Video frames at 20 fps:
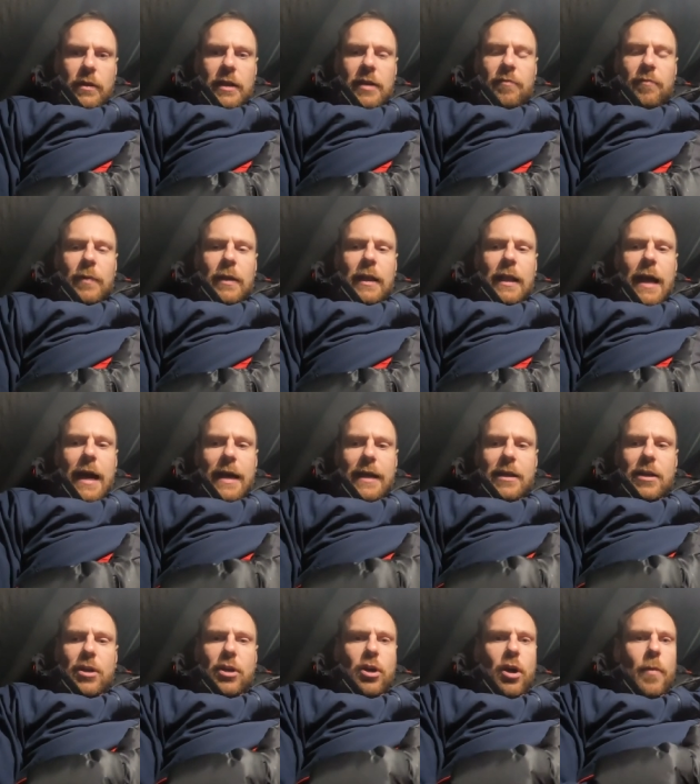give them a
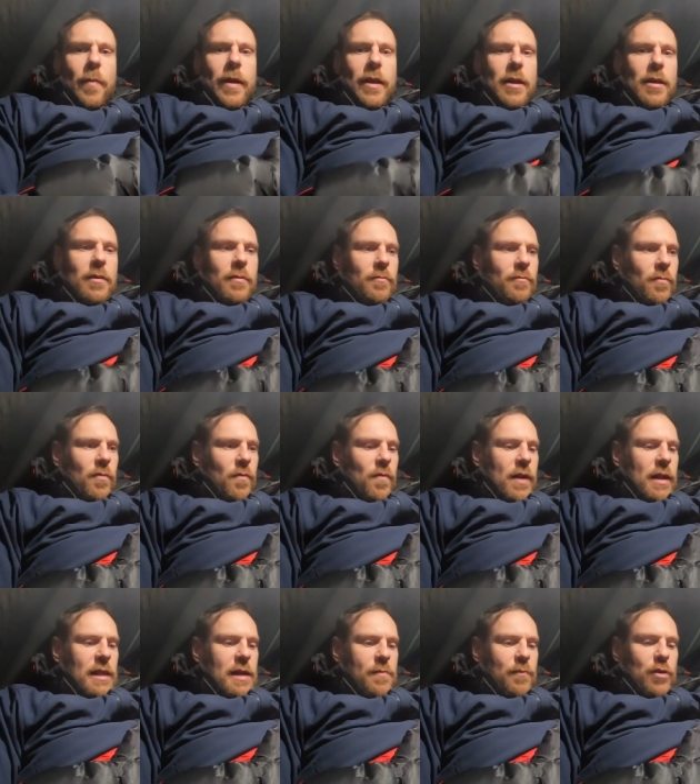like, comment, and
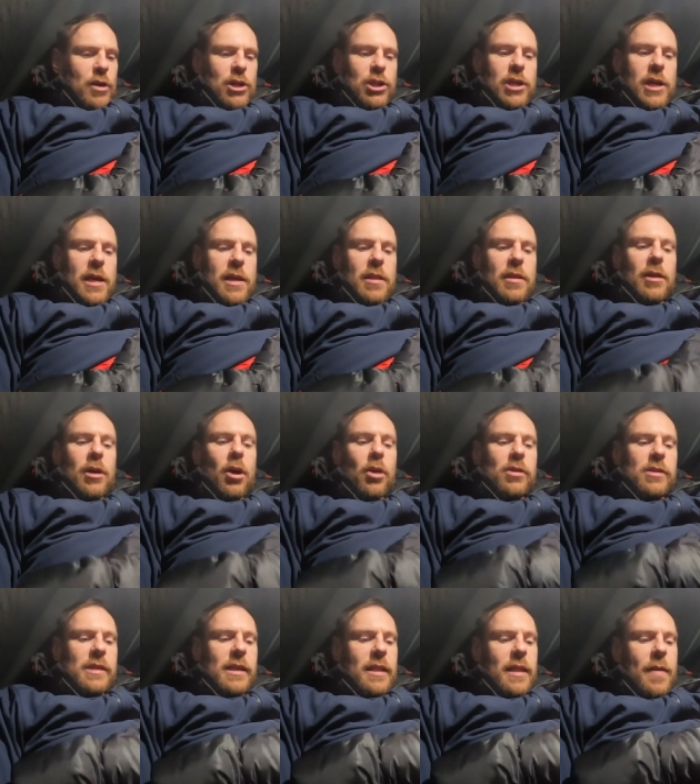really appreciate the
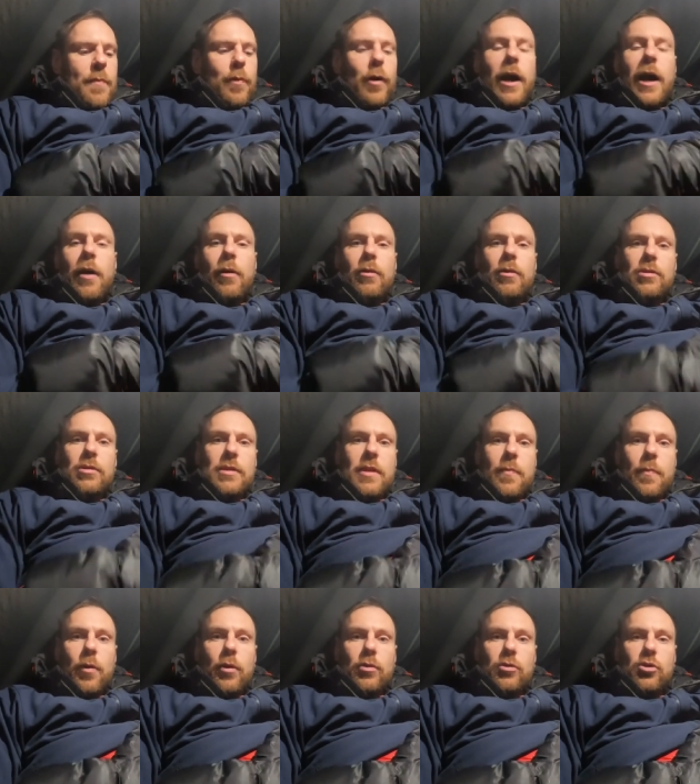content they put out because they
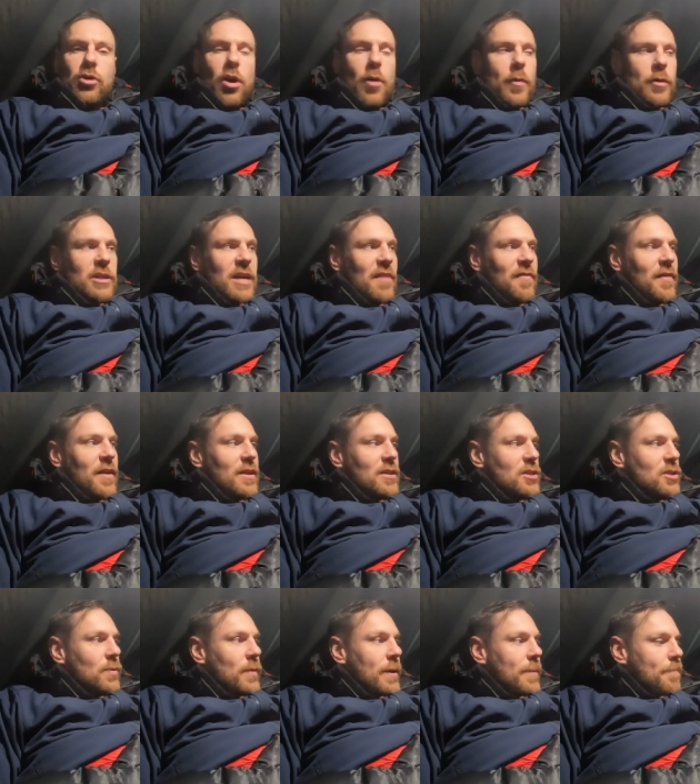put so much effort
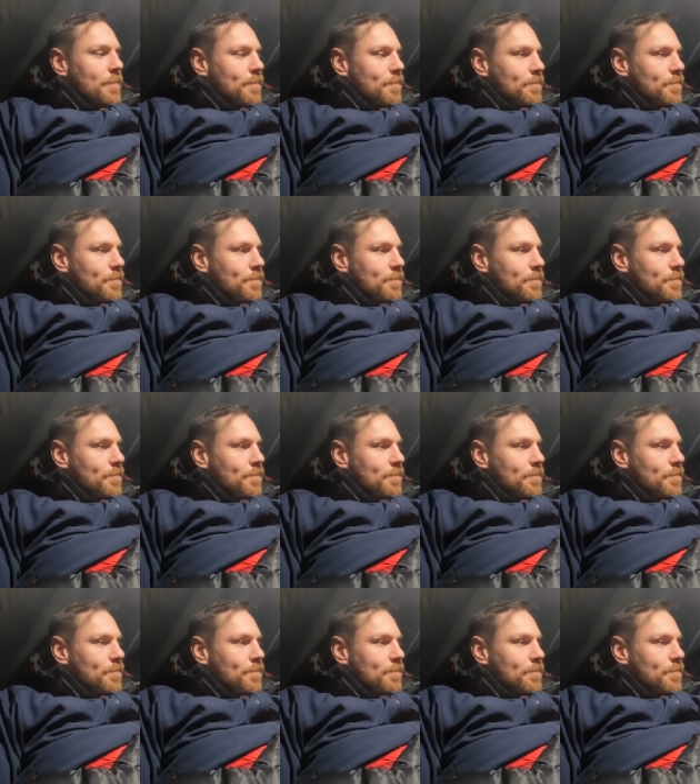into it.